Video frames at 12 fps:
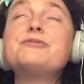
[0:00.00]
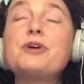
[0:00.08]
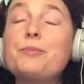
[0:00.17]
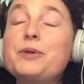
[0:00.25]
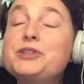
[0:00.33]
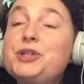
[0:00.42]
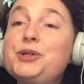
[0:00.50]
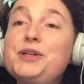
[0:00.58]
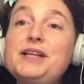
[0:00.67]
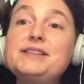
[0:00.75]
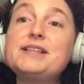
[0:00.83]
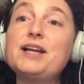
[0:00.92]
opportunity
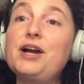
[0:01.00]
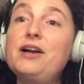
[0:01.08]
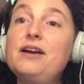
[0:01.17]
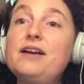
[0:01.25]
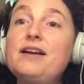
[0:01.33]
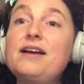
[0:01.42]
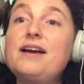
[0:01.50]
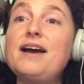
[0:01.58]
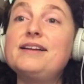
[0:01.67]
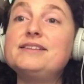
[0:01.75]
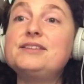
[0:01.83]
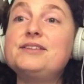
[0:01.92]
to learn and
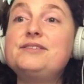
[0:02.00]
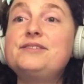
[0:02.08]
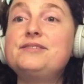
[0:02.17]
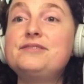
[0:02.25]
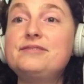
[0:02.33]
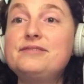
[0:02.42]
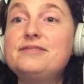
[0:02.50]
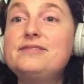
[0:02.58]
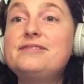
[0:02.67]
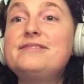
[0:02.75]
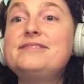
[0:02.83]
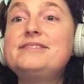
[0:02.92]
to
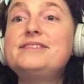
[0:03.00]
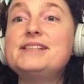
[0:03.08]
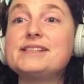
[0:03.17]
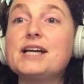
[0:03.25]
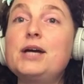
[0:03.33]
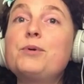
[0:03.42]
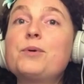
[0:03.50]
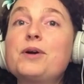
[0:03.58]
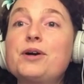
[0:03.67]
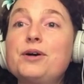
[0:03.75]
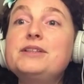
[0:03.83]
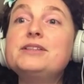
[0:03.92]
decide what we're
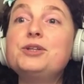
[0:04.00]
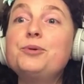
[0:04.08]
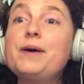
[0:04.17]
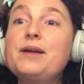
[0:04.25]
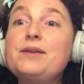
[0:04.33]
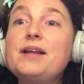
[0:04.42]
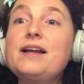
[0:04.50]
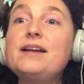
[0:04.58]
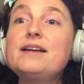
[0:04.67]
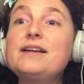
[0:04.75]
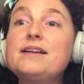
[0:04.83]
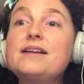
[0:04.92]
going to do about that
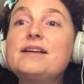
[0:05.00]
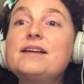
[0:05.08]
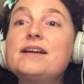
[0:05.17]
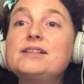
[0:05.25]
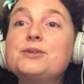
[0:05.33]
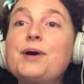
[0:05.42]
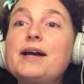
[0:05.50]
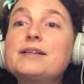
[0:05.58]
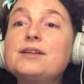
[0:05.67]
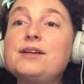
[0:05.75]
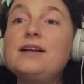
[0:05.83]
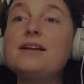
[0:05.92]
and to act on
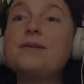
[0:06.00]
it.